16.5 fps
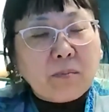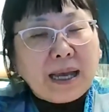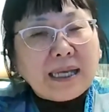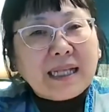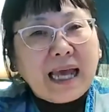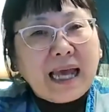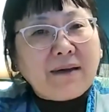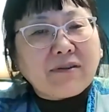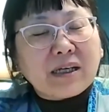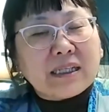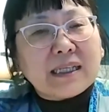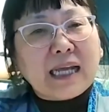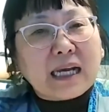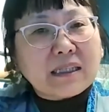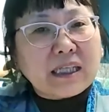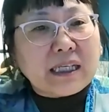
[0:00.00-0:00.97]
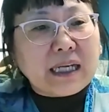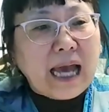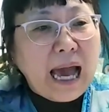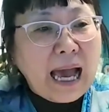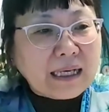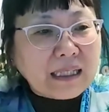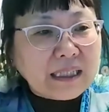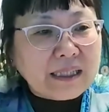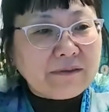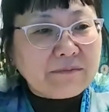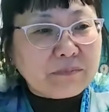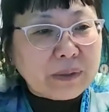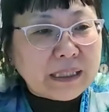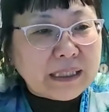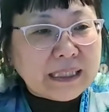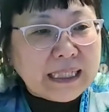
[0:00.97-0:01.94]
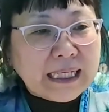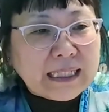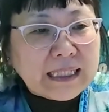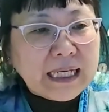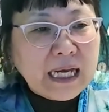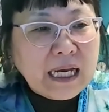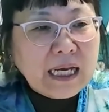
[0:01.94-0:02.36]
must have conducted an active business